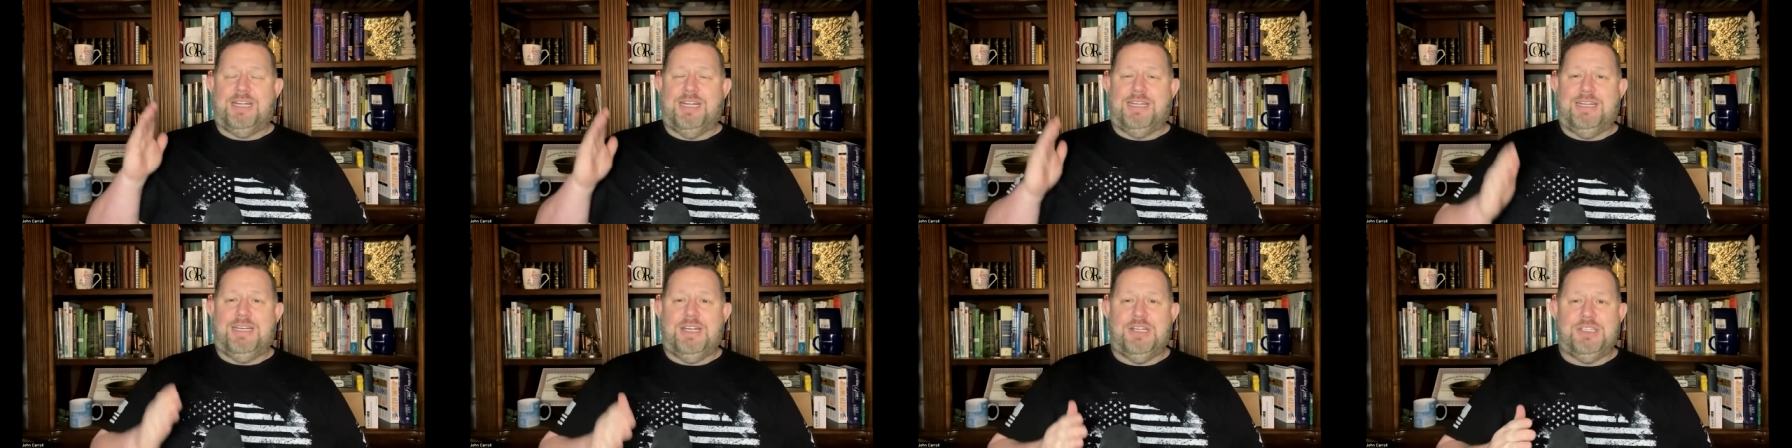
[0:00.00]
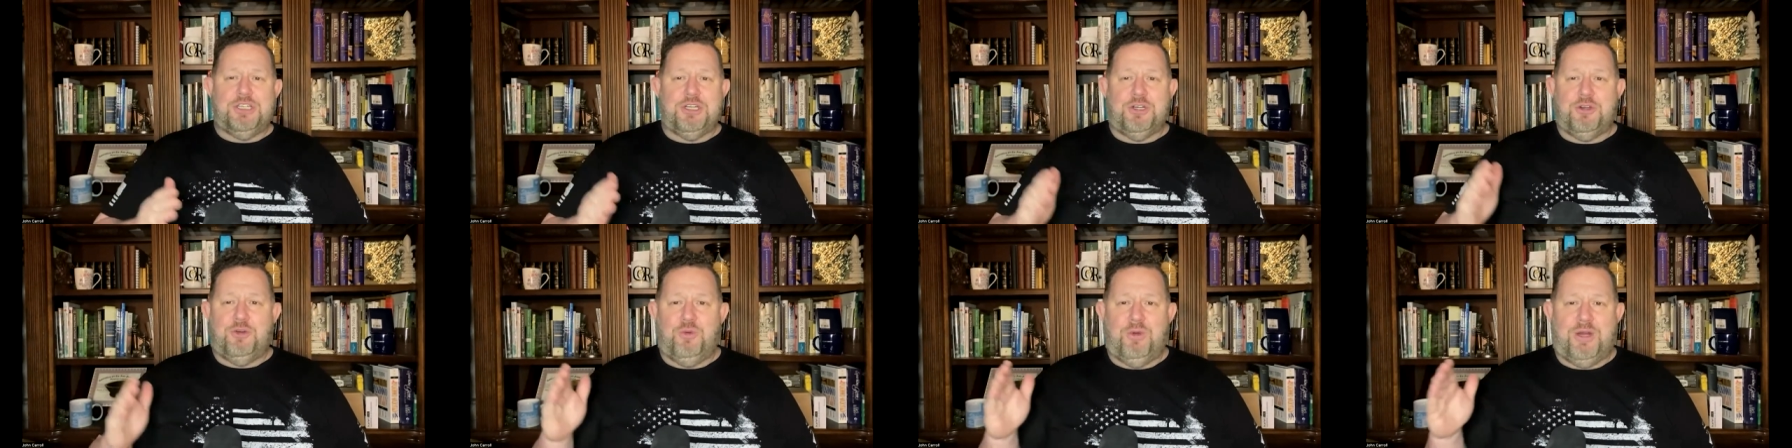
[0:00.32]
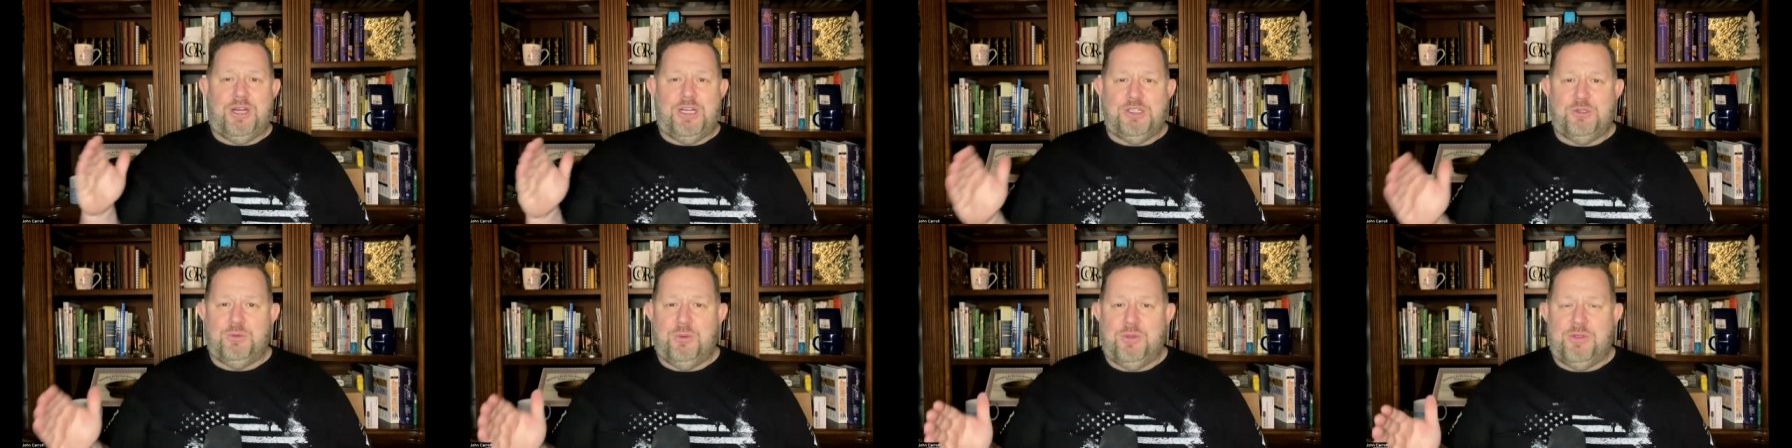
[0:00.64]
that
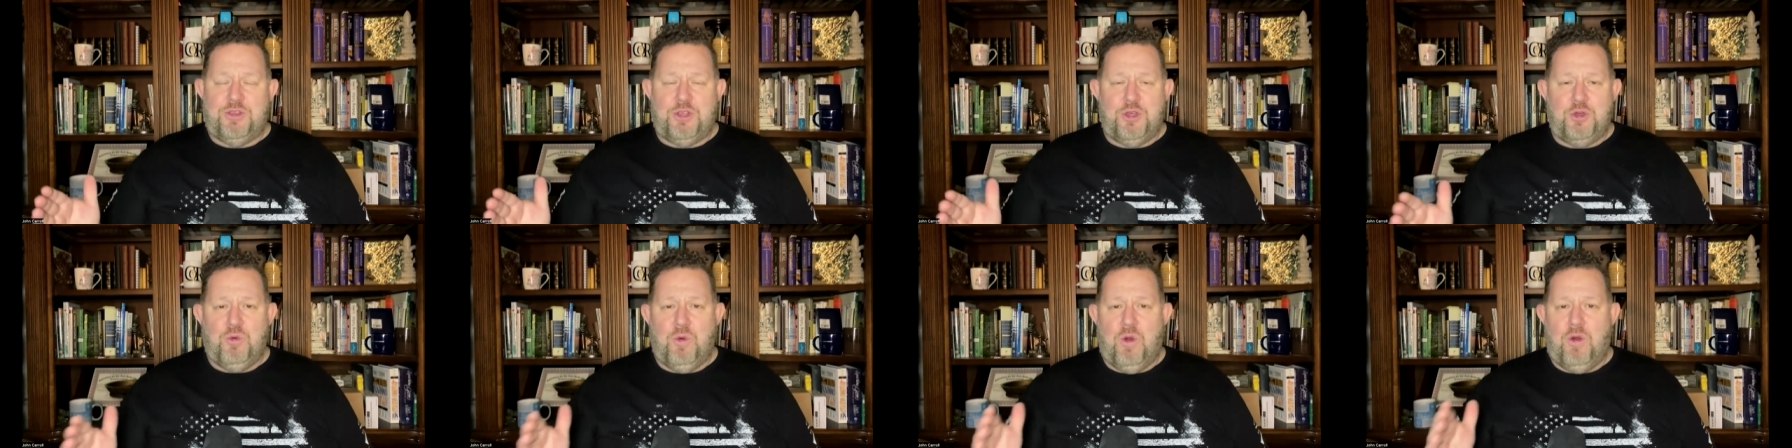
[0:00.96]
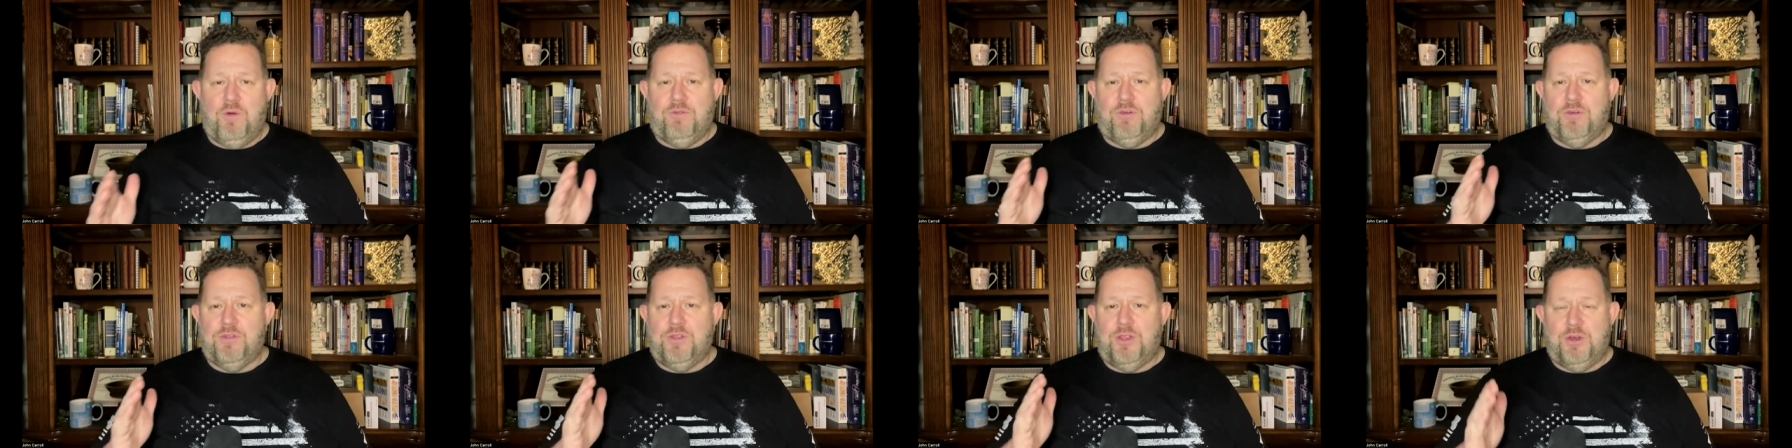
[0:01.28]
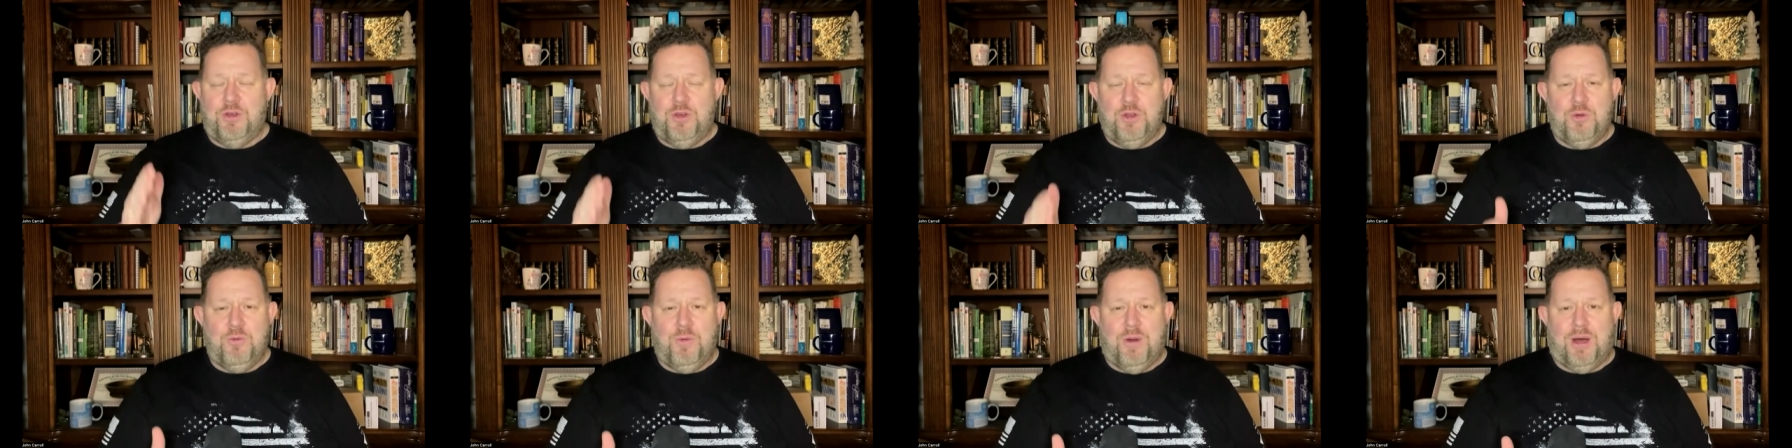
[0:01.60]
disagrees with you over
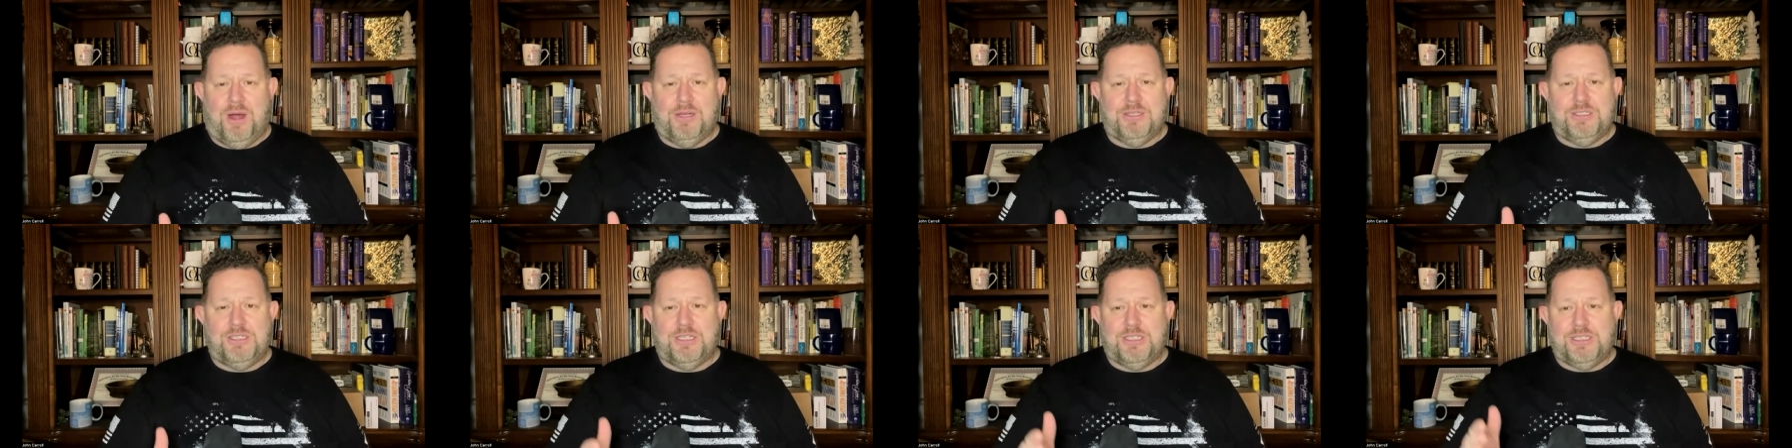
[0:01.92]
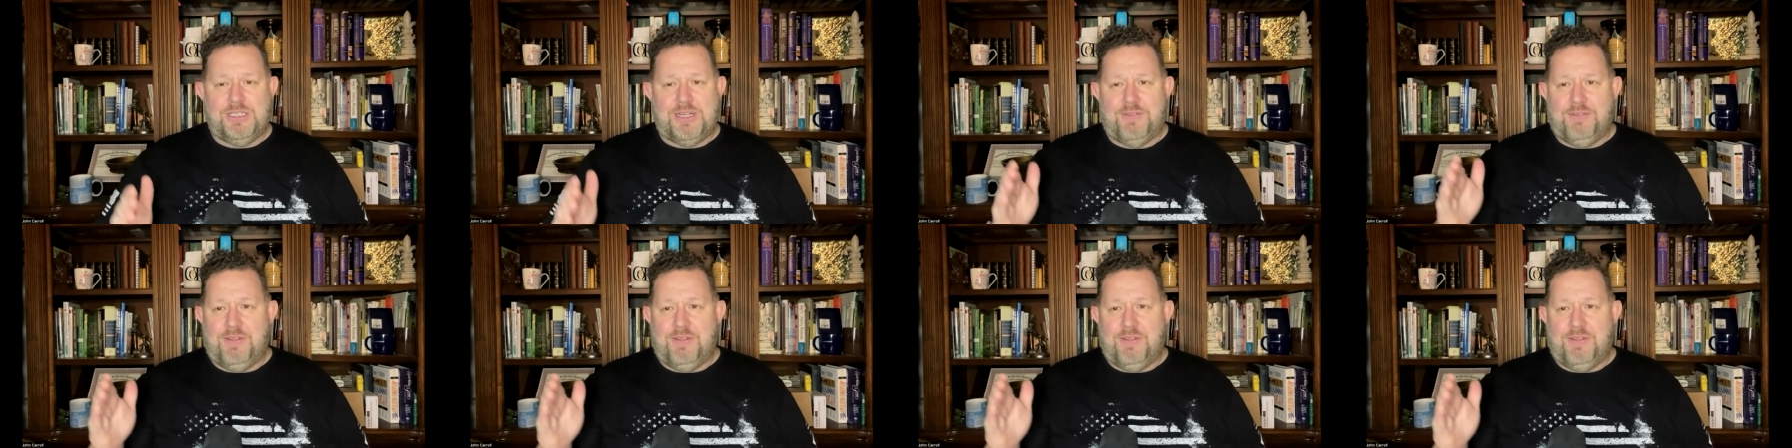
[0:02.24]
the nuances